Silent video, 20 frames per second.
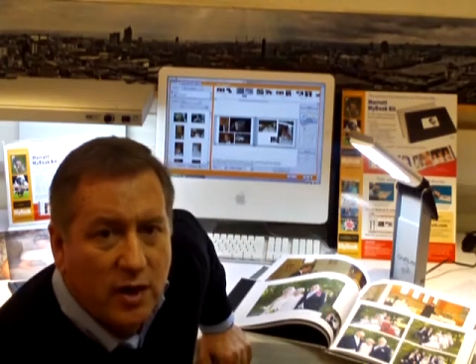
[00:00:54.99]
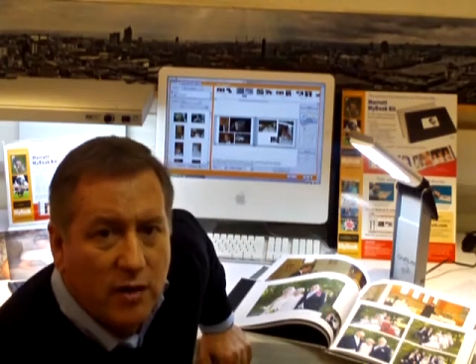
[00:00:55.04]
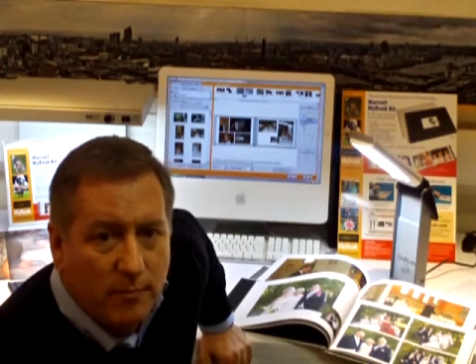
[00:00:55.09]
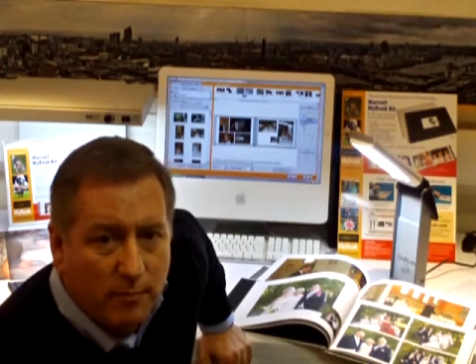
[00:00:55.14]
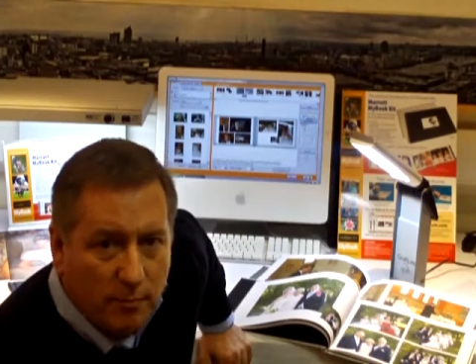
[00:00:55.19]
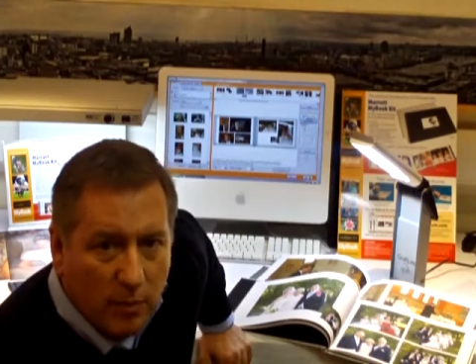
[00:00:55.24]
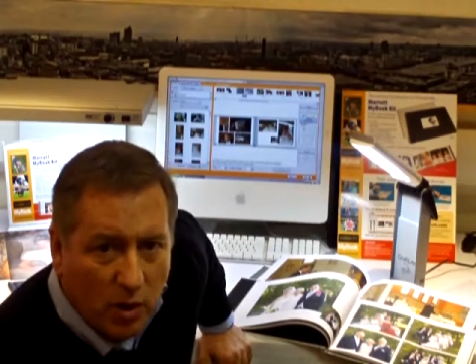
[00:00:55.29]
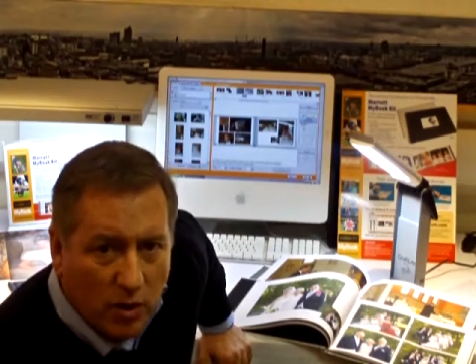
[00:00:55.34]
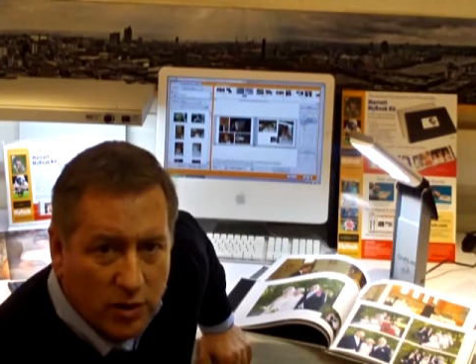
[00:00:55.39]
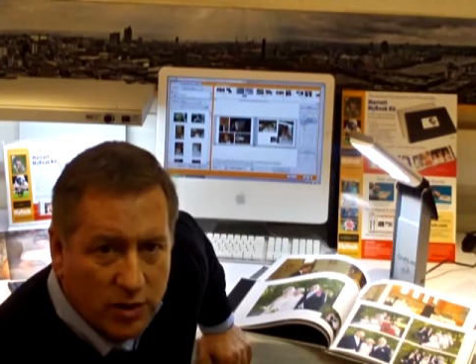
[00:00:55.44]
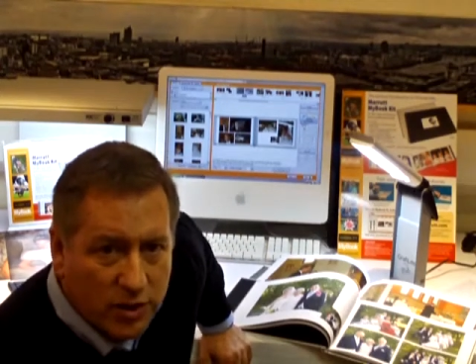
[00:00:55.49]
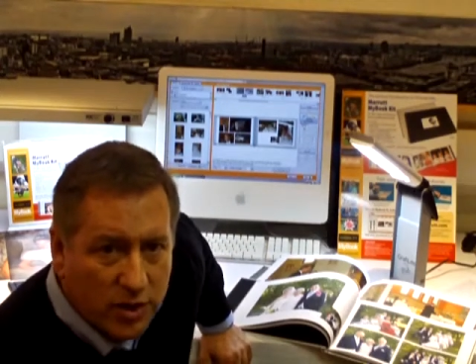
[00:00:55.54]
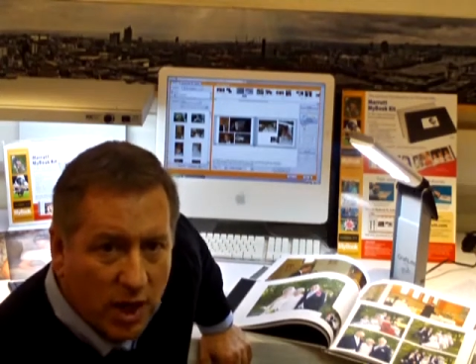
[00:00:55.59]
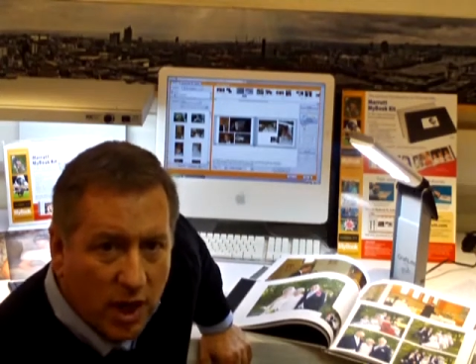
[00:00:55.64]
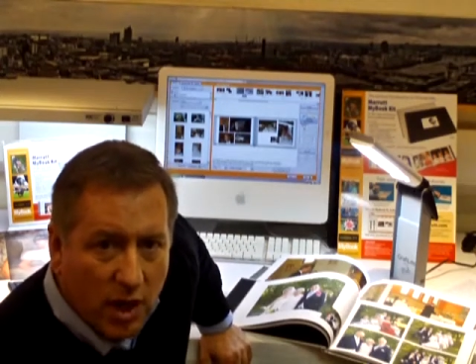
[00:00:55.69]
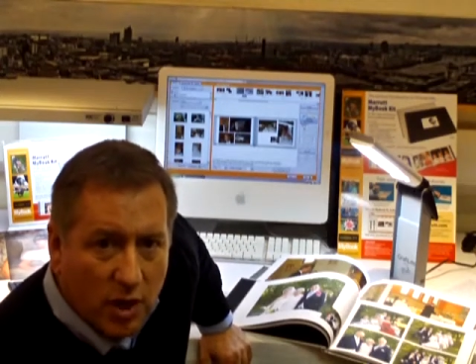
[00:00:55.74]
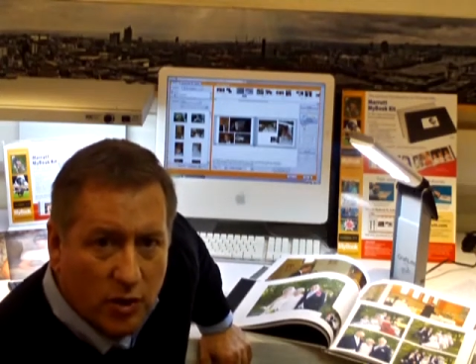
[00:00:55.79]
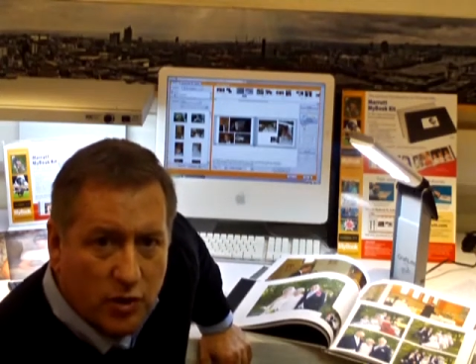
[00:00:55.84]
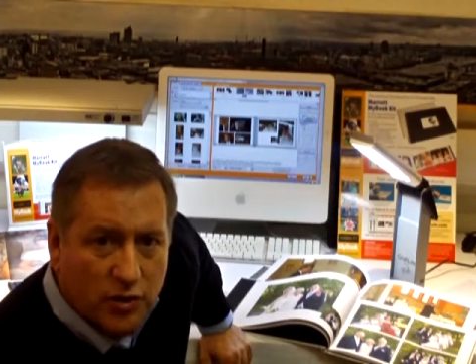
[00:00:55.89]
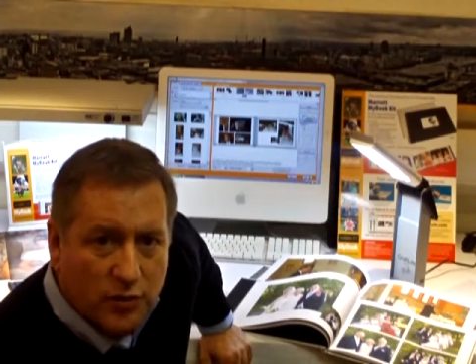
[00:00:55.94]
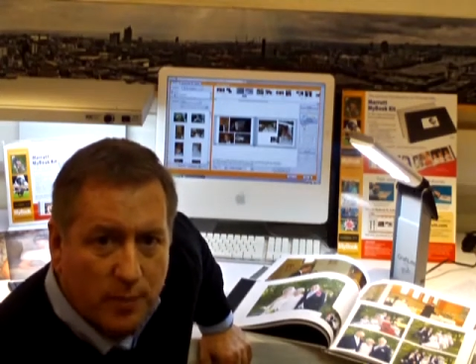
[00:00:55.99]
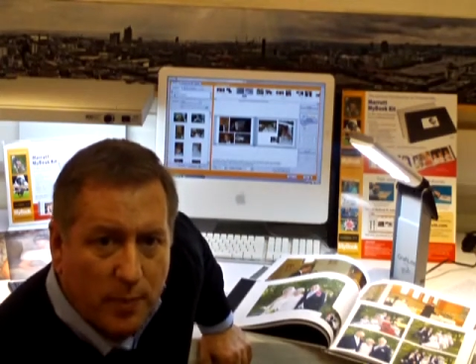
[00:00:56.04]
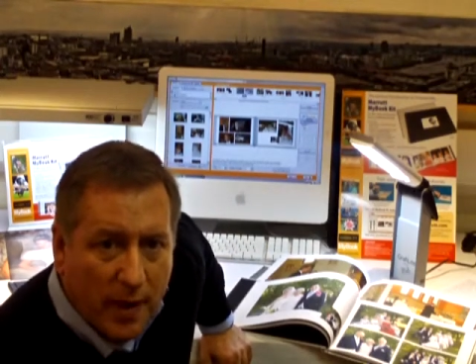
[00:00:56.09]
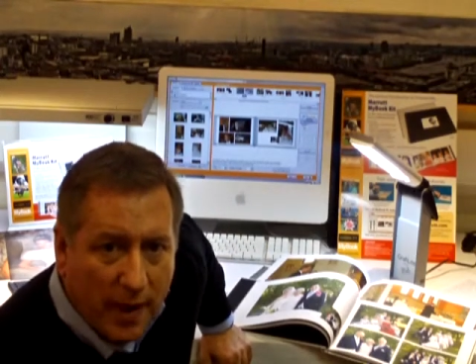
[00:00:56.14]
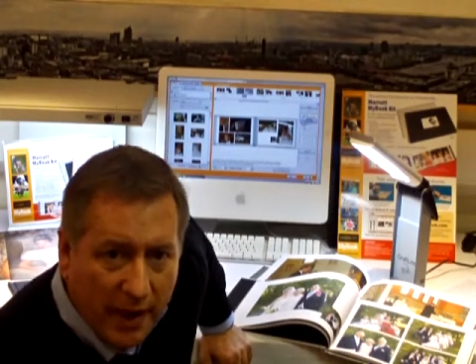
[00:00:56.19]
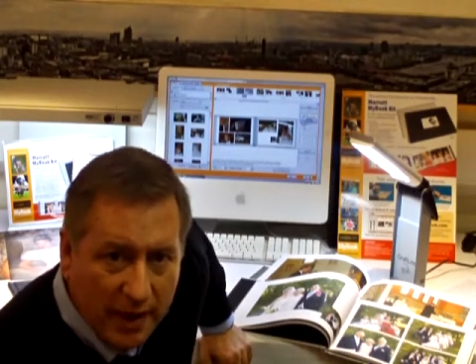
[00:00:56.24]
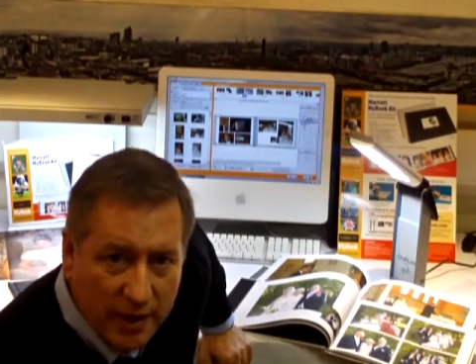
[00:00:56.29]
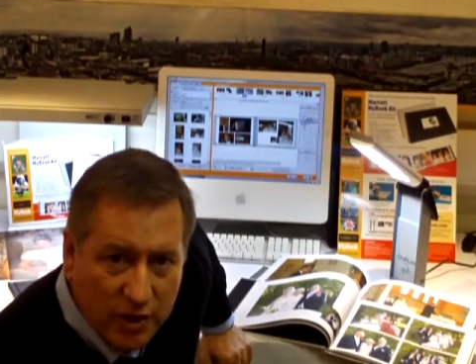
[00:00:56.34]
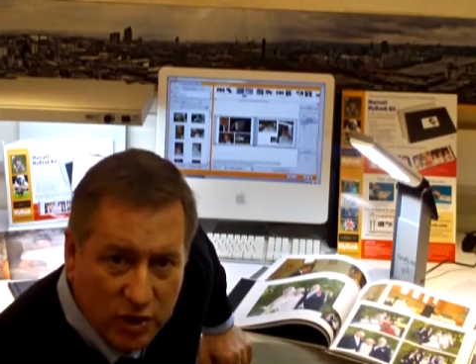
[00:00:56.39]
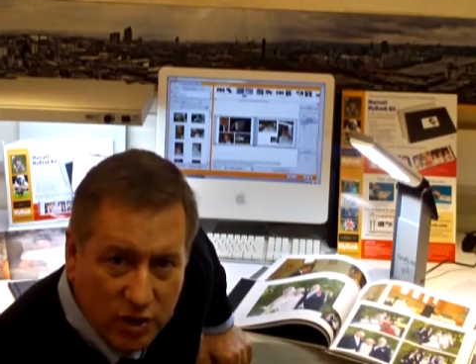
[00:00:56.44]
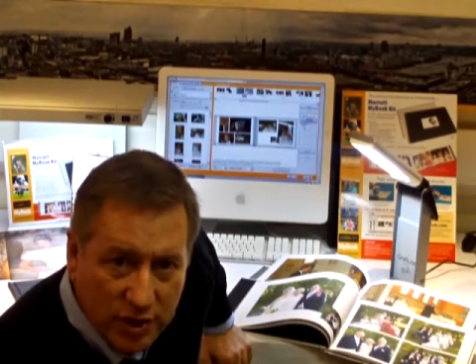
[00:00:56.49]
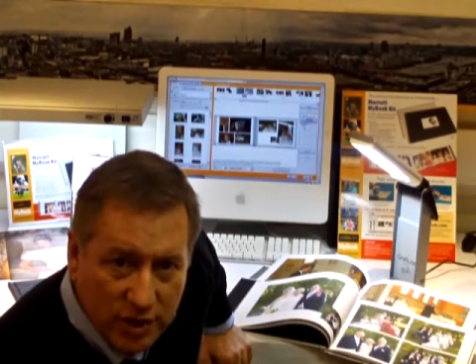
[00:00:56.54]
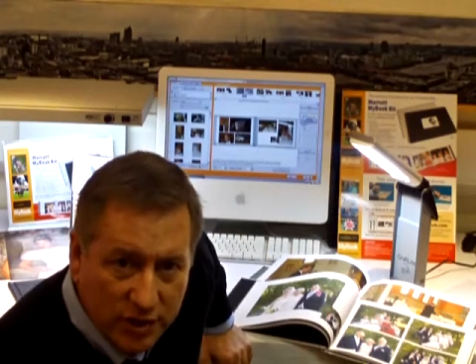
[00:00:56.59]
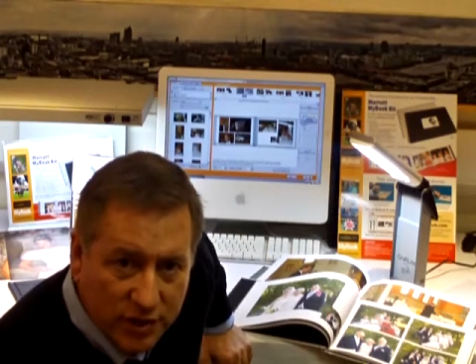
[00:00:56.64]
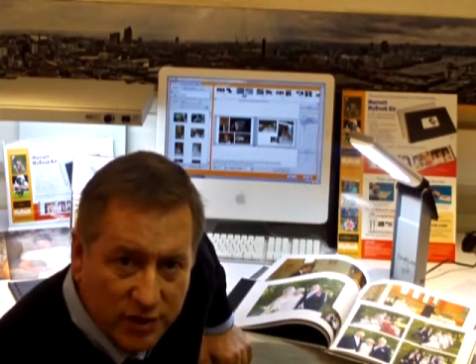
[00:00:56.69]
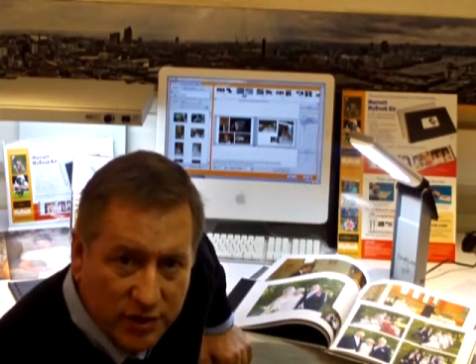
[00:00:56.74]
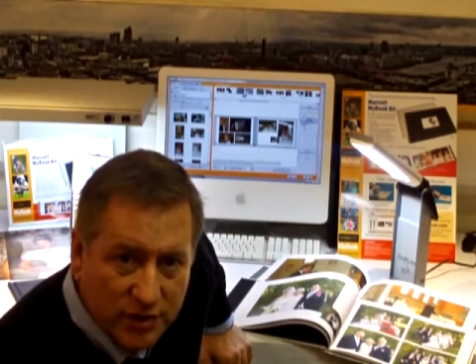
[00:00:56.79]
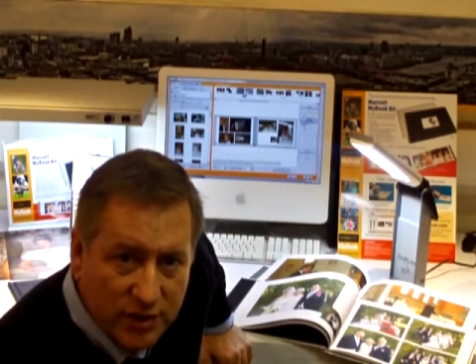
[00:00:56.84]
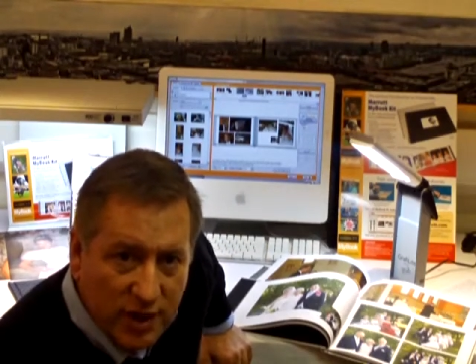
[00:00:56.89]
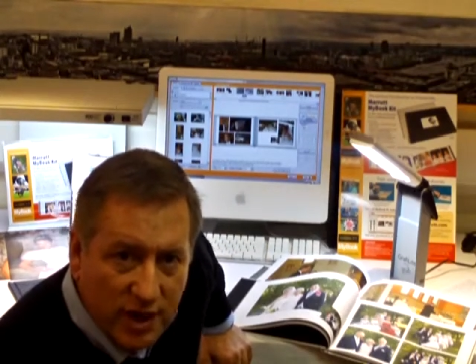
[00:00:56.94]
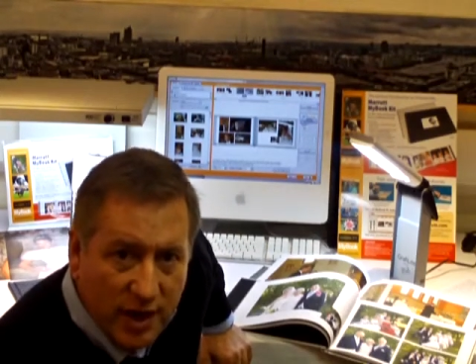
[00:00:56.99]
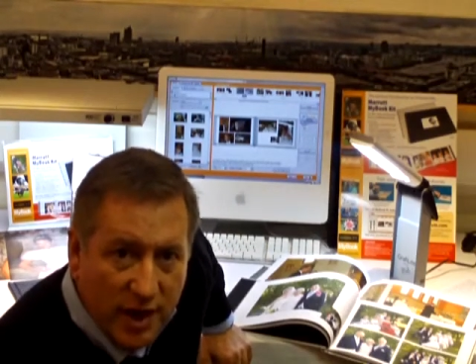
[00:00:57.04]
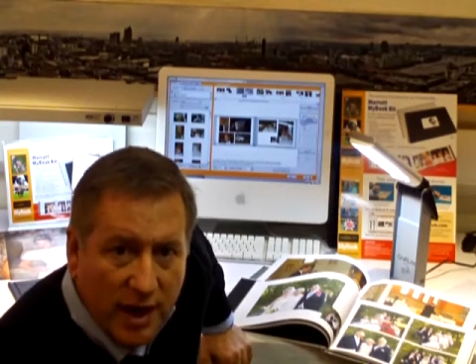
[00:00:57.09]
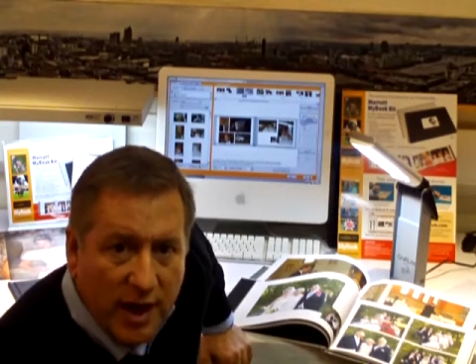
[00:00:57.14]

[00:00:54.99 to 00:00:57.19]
montaged pages